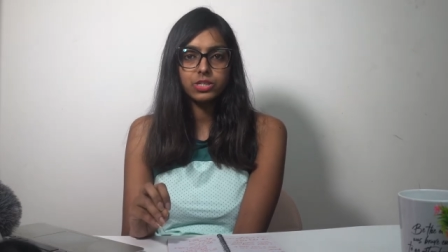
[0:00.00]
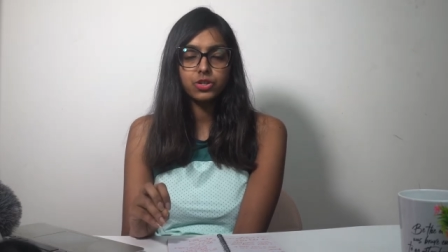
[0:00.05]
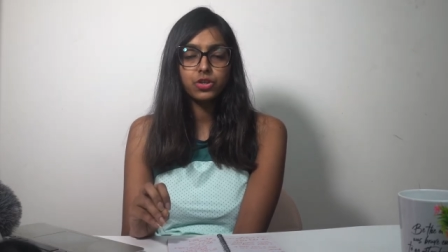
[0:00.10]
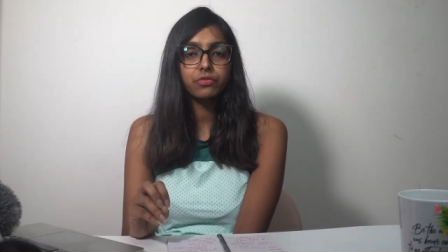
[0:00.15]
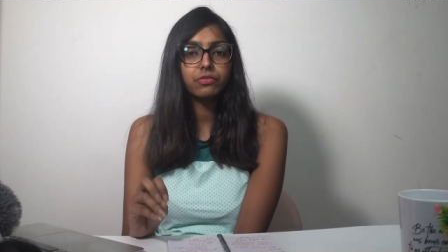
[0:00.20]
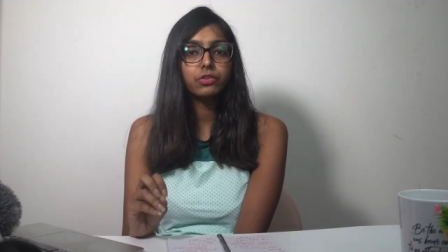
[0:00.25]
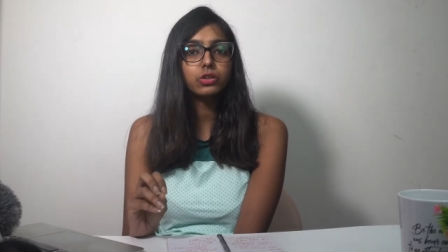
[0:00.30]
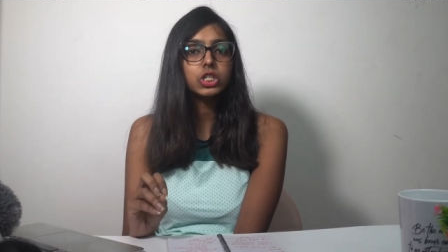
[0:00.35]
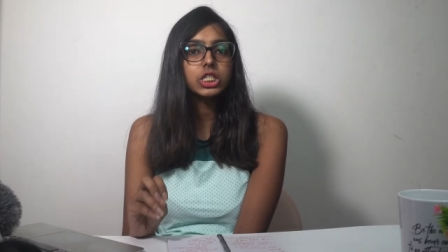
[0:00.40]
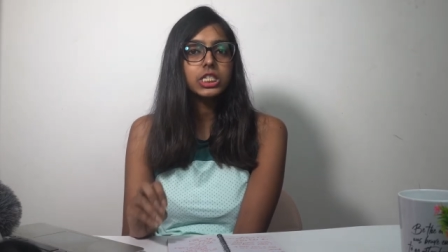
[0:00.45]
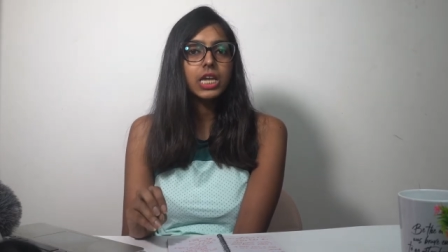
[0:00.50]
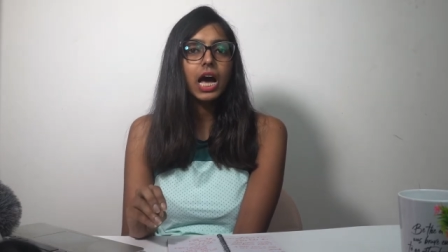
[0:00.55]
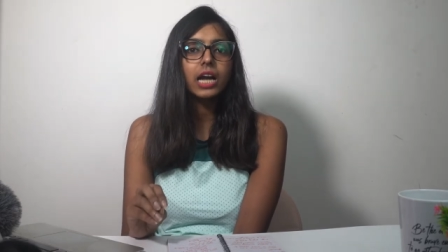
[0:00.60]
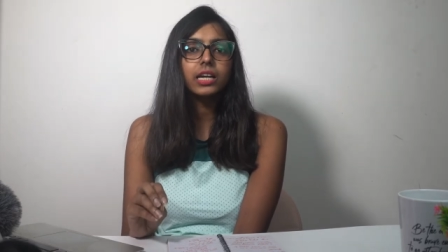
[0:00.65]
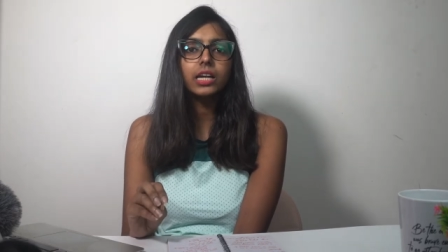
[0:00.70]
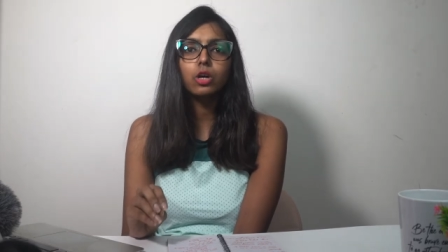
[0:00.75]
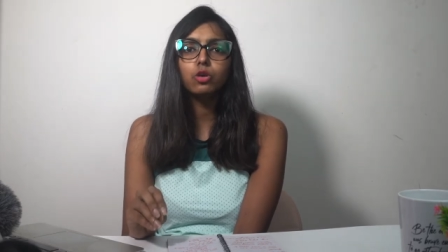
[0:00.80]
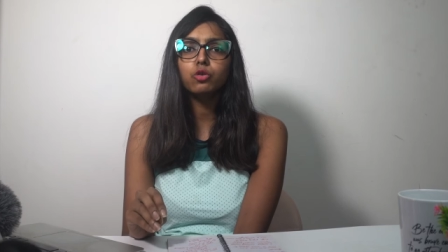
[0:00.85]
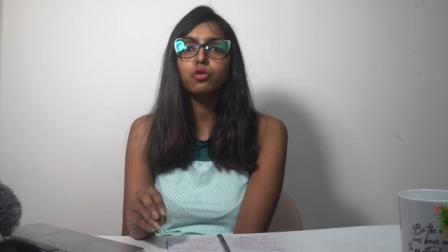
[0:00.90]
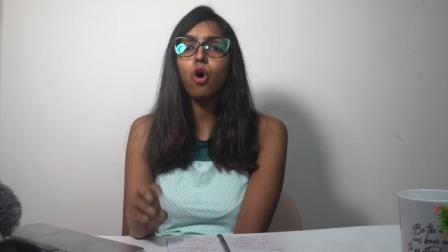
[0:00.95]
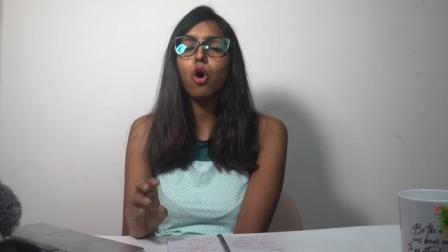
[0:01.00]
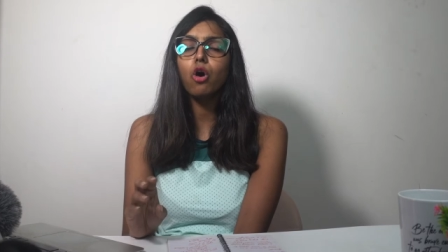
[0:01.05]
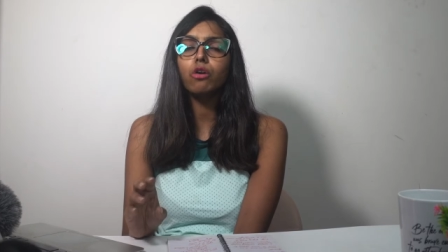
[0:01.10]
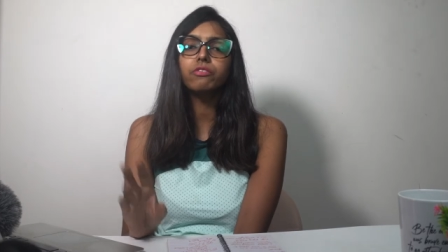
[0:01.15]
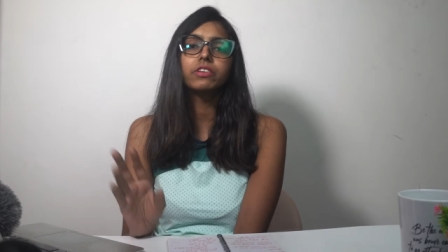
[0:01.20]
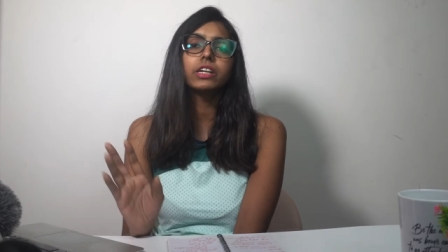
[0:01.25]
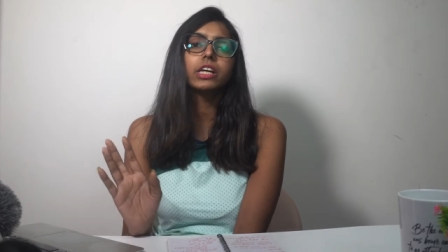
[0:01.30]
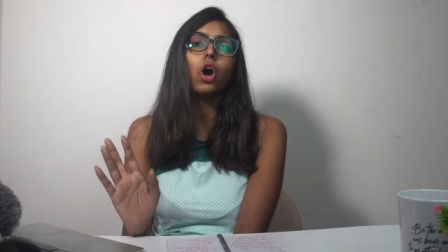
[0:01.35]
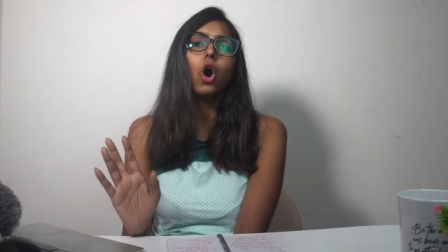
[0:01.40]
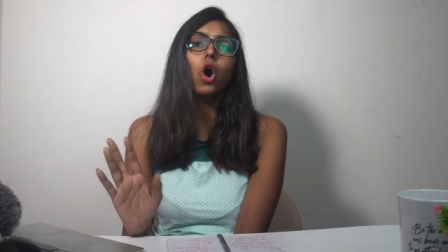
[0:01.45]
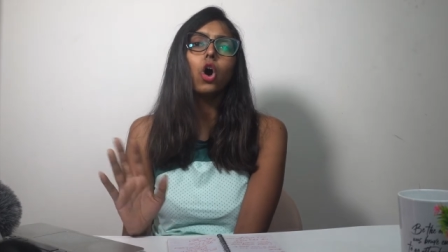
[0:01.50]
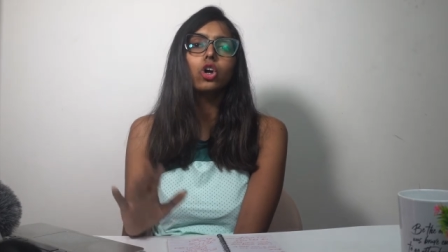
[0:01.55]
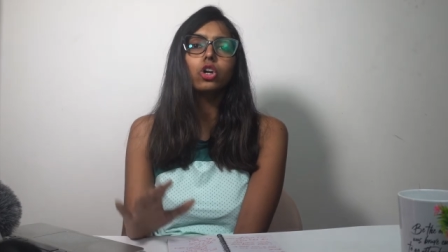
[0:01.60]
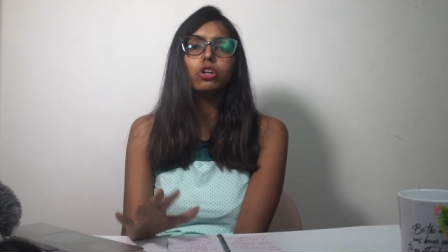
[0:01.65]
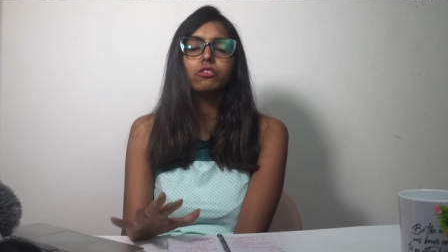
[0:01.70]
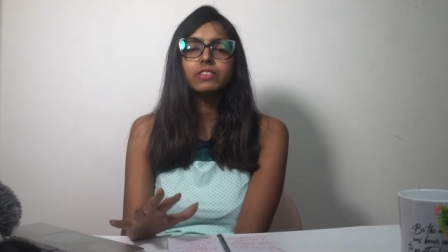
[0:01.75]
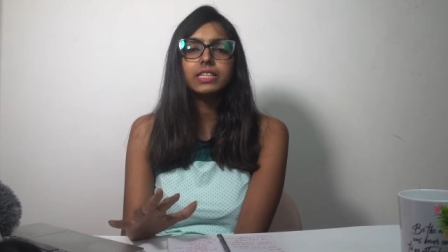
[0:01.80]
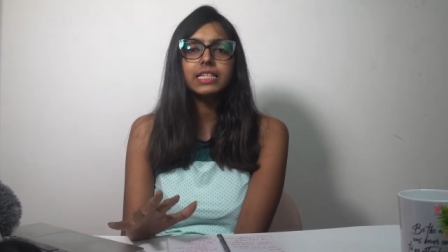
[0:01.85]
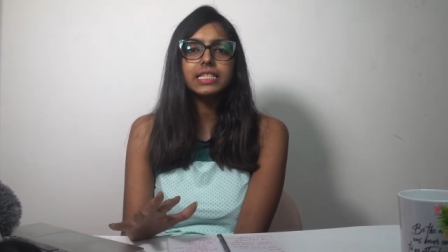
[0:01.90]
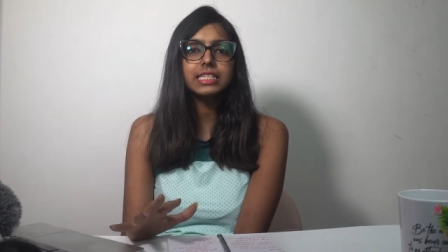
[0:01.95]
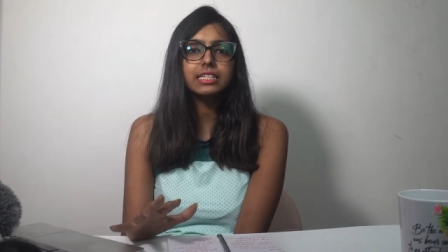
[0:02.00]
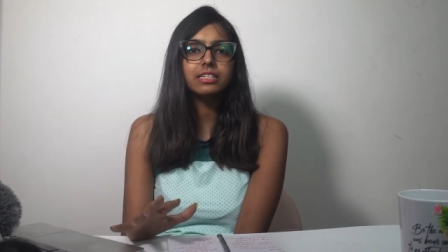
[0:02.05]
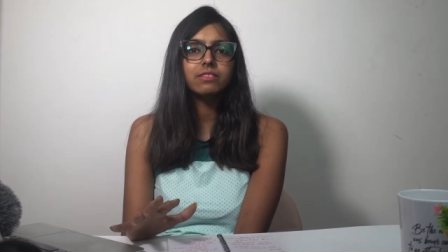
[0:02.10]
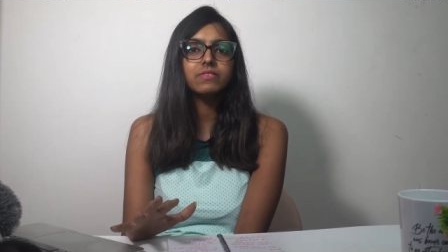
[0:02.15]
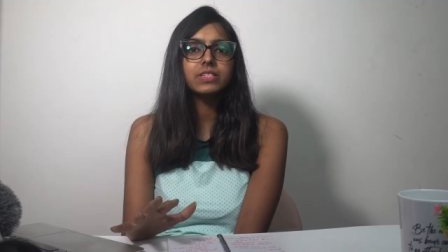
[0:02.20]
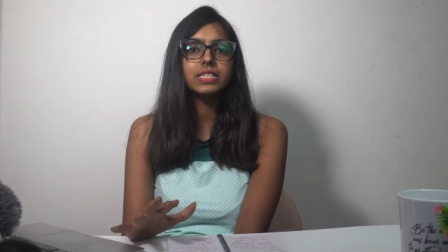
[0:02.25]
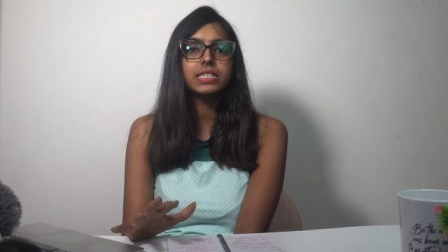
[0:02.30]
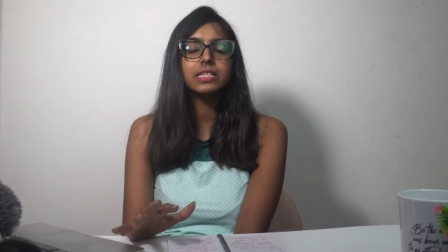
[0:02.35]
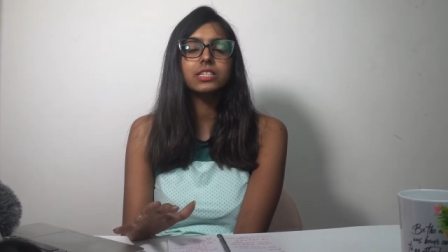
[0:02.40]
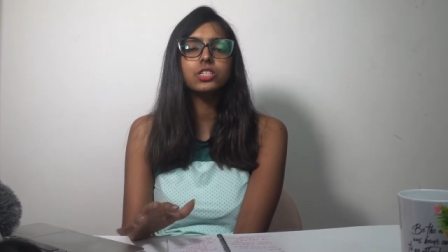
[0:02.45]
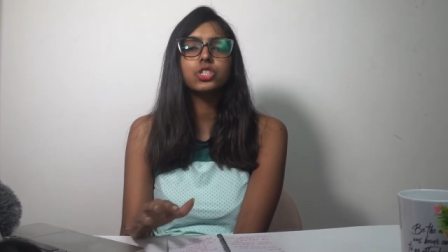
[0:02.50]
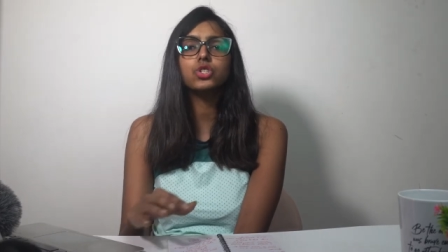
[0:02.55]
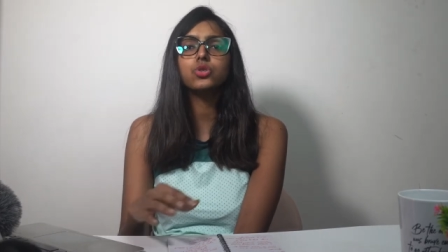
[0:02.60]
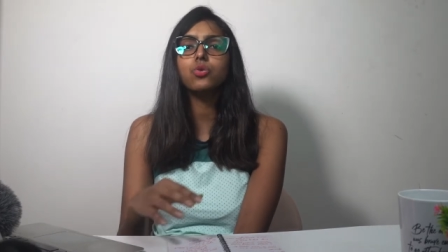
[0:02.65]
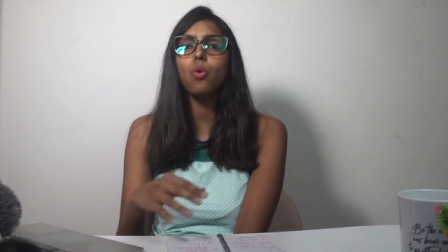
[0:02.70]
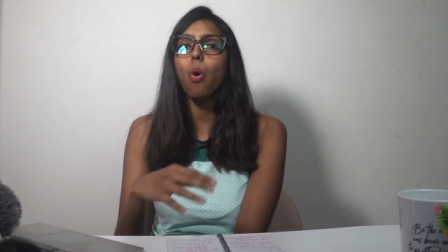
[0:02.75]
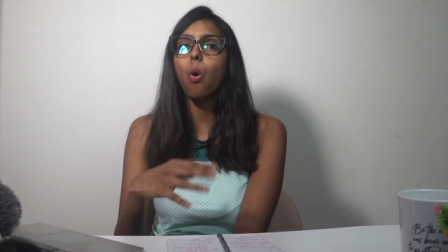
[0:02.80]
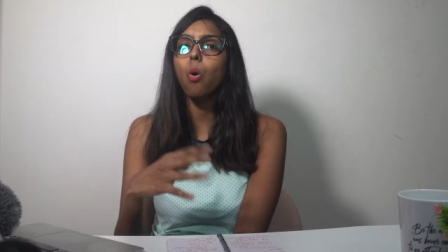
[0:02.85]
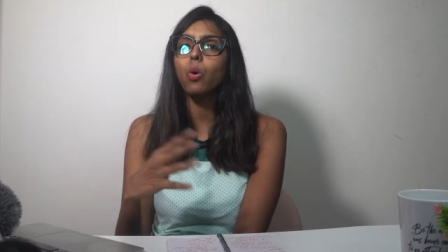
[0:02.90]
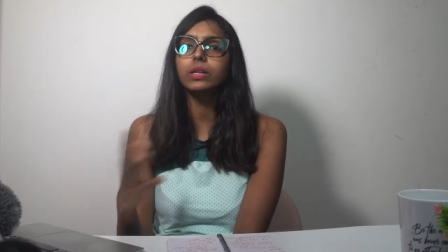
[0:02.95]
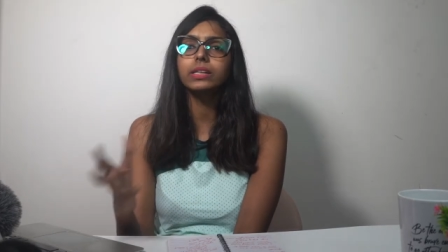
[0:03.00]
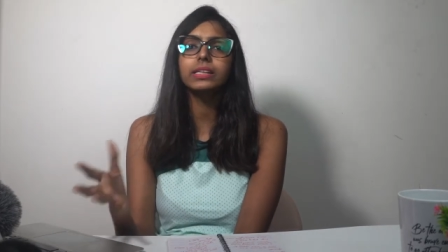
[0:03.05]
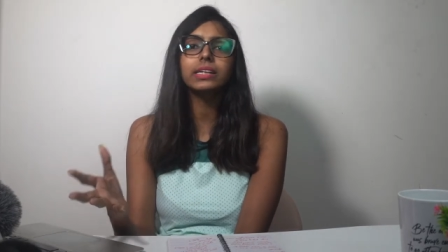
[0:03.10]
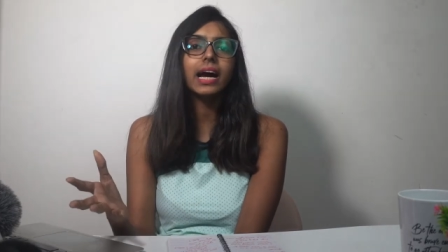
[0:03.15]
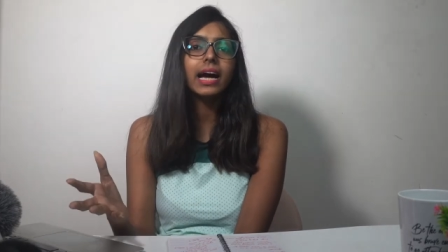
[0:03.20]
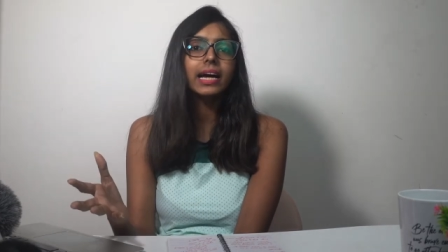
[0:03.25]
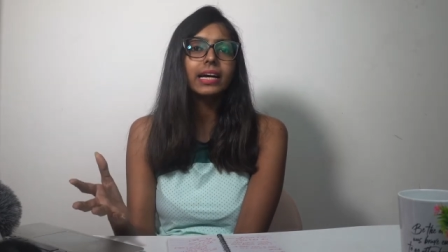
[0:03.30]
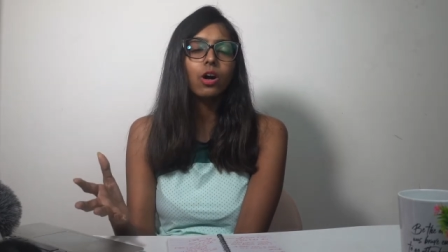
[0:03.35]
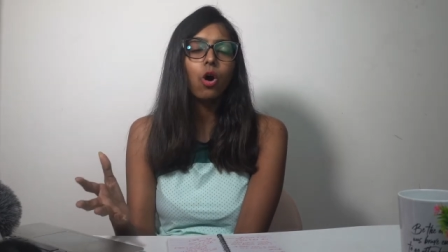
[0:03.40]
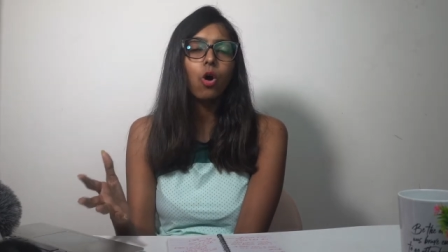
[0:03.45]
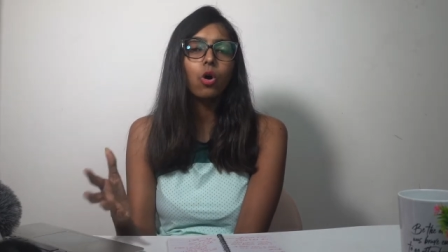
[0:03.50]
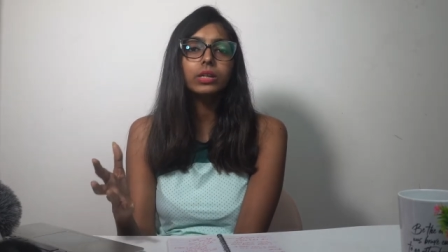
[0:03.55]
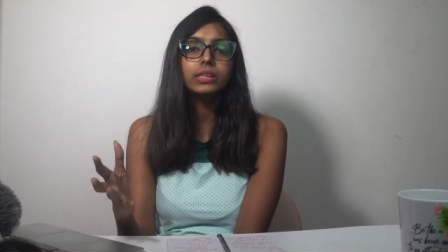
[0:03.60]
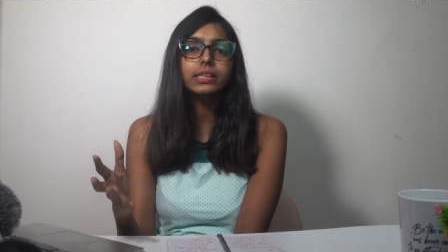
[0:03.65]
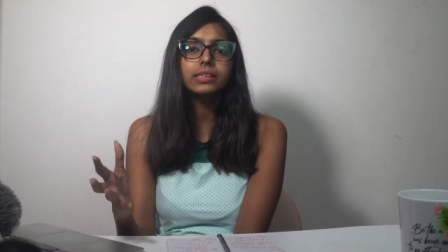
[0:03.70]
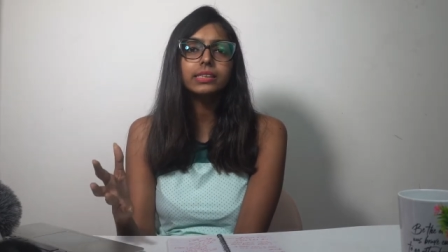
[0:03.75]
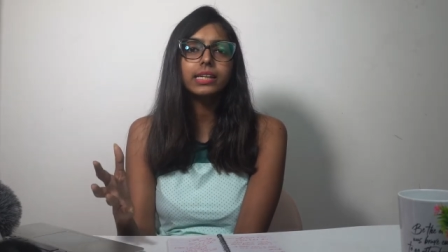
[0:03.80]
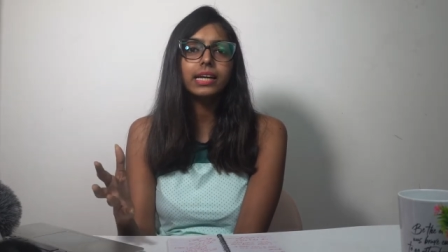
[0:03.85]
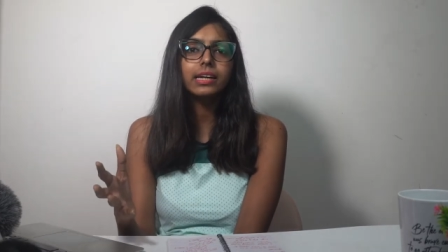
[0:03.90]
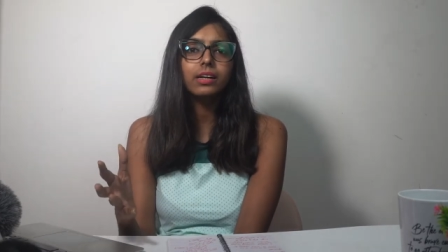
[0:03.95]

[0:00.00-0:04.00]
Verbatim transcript: So, if you start offering all of these services to all the all the